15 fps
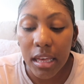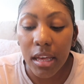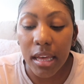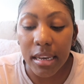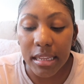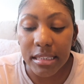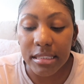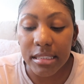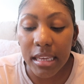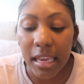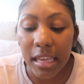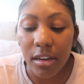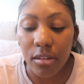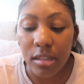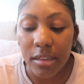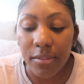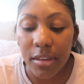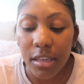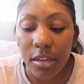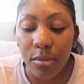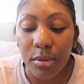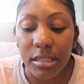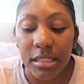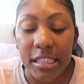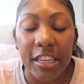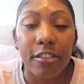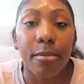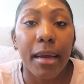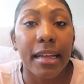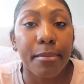Anissa and Olivia
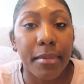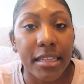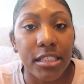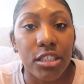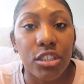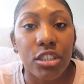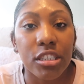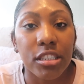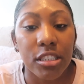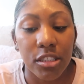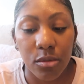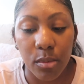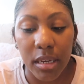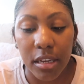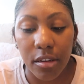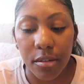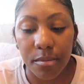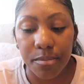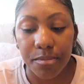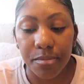received my messages as well.